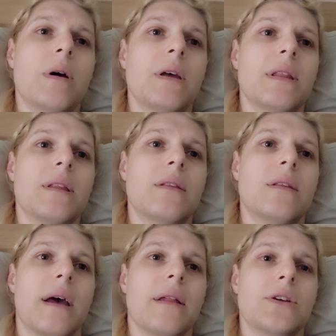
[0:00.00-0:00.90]
But
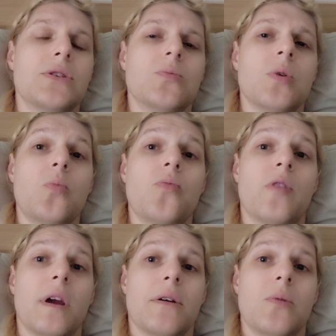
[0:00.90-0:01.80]
dilation went
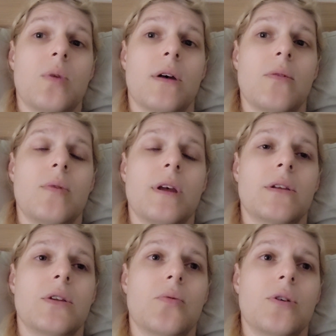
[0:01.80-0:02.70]
very well. We
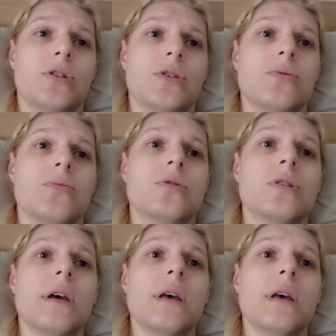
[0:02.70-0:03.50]
had no issues.